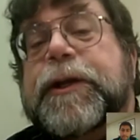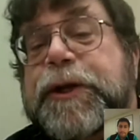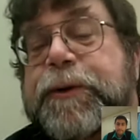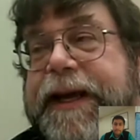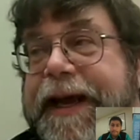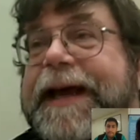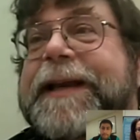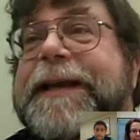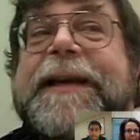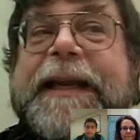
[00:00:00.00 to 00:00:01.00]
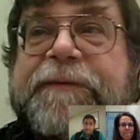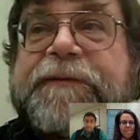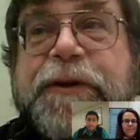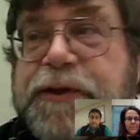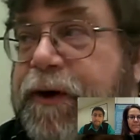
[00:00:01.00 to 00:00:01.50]
you can
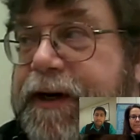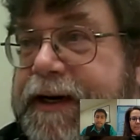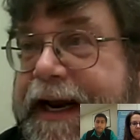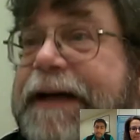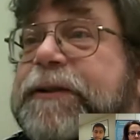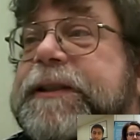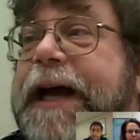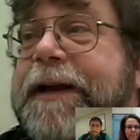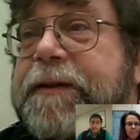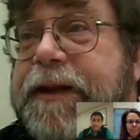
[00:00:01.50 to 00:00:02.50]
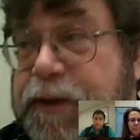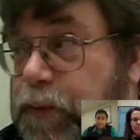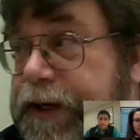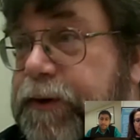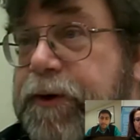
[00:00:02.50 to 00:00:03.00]
if you start it outside of the
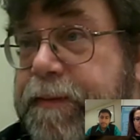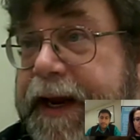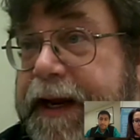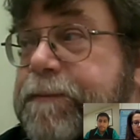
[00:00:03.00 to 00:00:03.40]
Oswego domain,